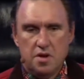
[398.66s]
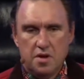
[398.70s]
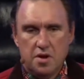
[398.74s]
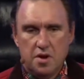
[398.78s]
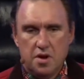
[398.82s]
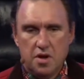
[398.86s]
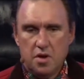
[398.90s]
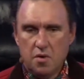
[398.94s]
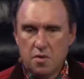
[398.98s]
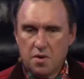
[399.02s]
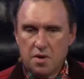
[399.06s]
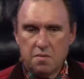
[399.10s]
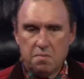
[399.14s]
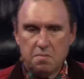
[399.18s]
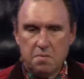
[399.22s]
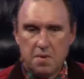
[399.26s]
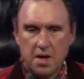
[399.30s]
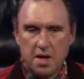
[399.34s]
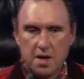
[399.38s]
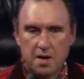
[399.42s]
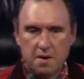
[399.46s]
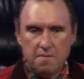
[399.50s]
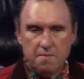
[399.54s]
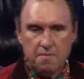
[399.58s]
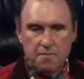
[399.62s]
Are you with me?
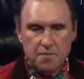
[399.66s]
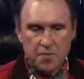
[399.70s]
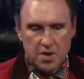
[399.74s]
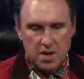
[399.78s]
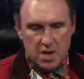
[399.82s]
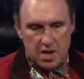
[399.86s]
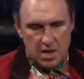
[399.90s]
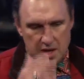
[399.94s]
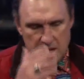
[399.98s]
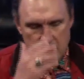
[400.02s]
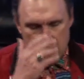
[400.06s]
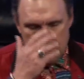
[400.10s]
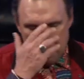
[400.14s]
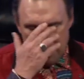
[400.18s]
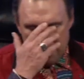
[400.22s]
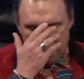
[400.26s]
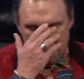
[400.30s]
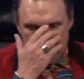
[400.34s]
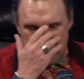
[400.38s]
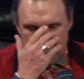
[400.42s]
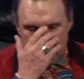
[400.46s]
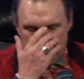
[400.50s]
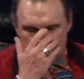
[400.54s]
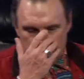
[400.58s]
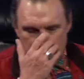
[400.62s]
There's
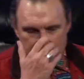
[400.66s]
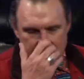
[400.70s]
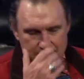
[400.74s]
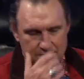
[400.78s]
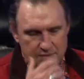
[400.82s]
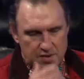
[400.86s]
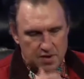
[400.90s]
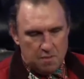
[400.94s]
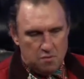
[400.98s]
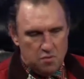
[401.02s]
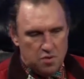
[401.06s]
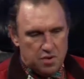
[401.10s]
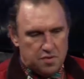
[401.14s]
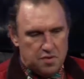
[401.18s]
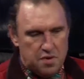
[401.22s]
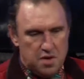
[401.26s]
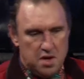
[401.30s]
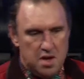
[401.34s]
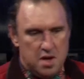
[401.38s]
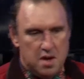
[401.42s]
many times I'm with